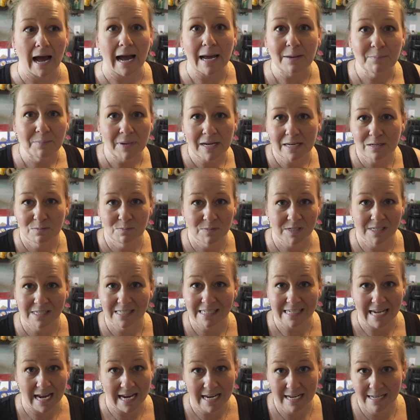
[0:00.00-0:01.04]
I made
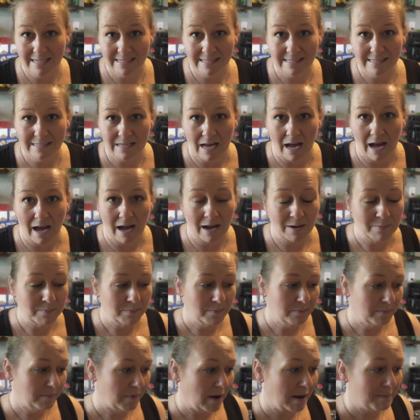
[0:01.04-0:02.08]
mistakes.
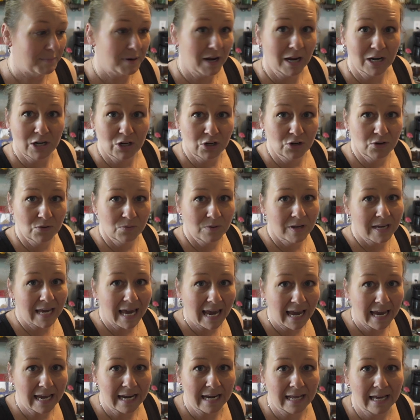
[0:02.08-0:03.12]
I'm not new to
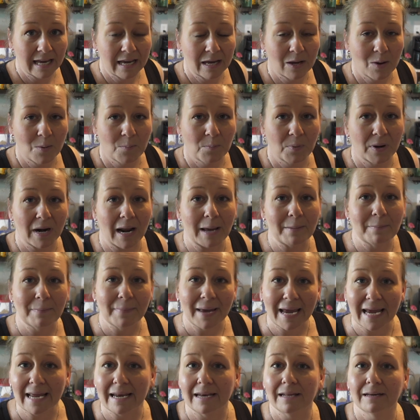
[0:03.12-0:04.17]
canning, but I
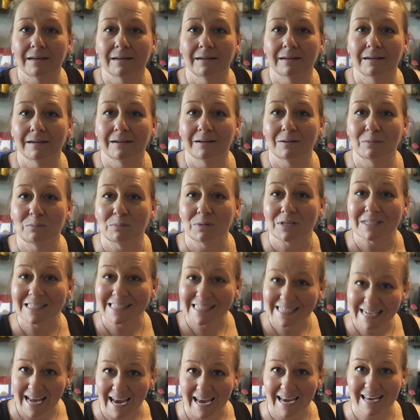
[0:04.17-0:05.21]
made
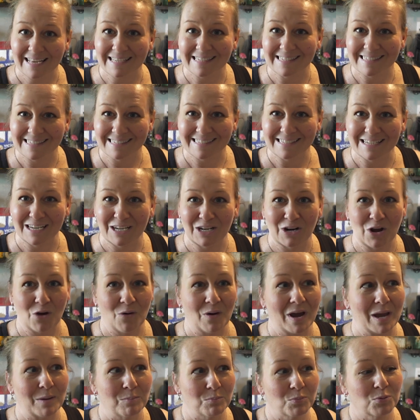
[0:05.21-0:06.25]
mistakes,
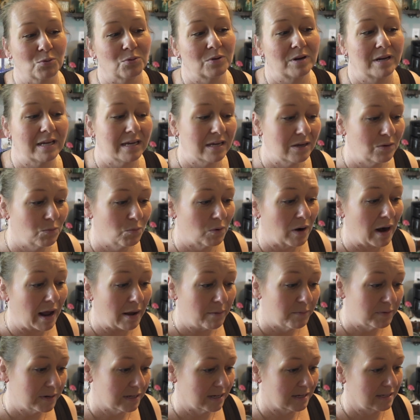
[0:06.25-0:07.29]
and pretty, what I
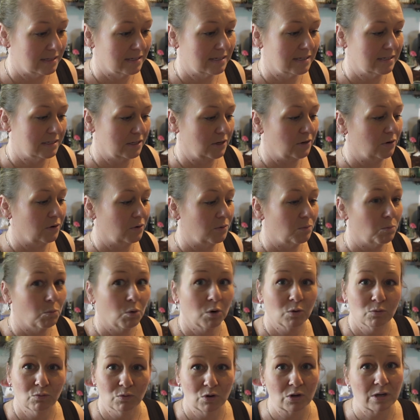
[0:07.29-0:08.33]
would consider
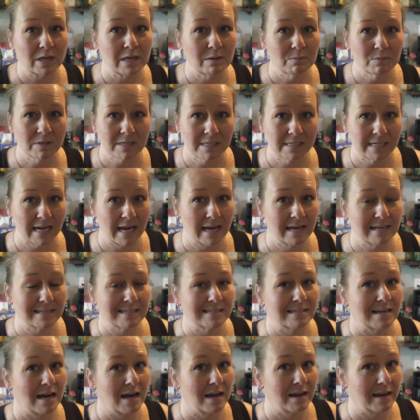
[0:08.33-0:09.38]
more rookie
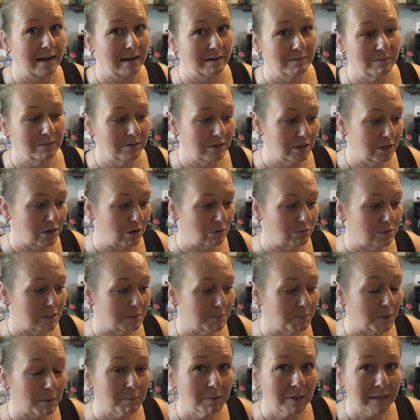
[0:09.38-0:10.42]
mistakes, not,
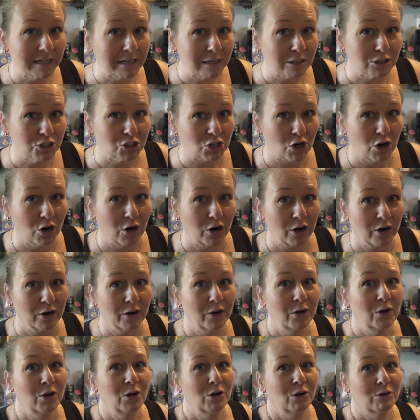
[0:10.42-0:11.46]
debubbling a jar,
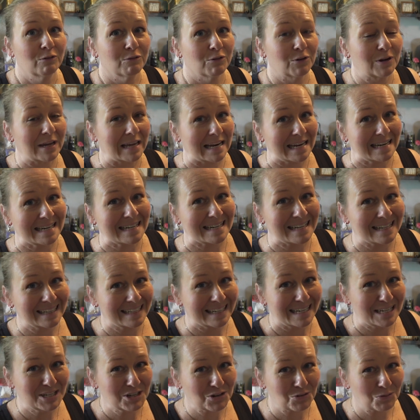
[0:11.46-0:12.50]
forgetting to
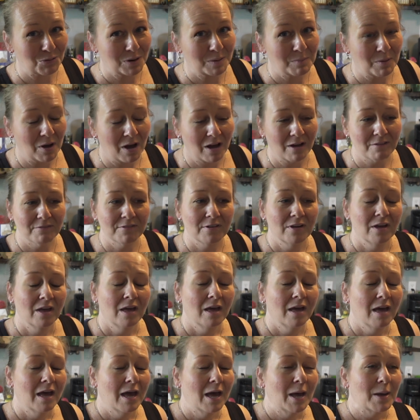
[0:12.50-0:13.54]
clean your rim off,
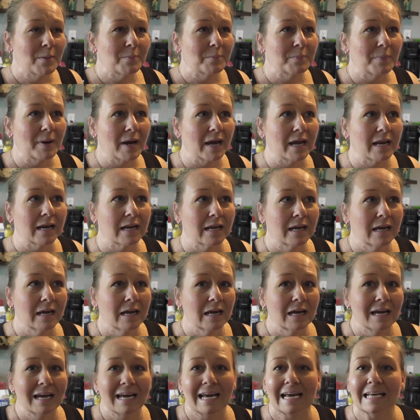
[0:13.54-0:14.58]
but
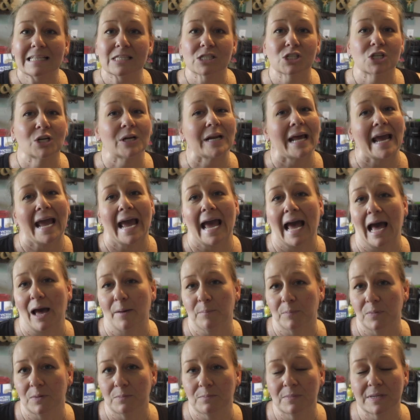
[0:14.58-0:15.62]
it's gonna
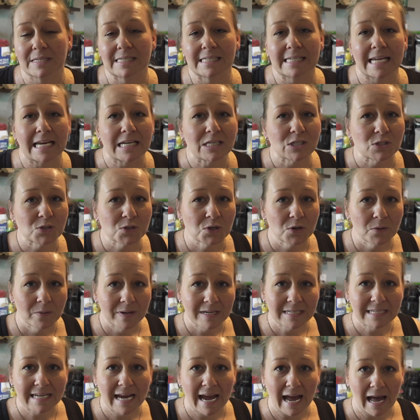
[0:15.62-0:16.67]
happen. Mistakes are
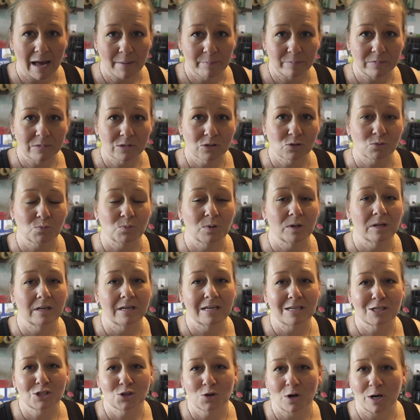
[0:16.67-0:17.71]
going to happen, so
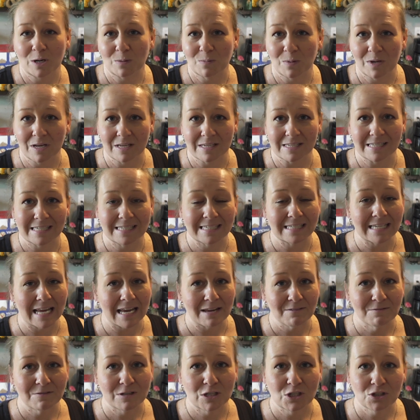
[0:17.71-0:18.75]
please try to be as
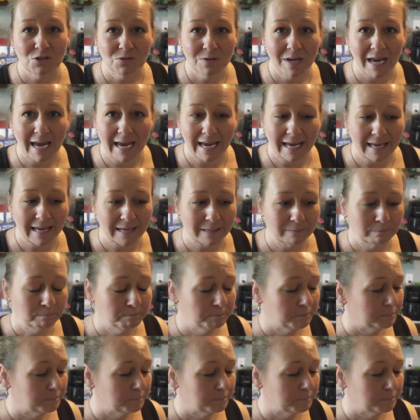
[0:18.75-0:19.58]
safe as you can.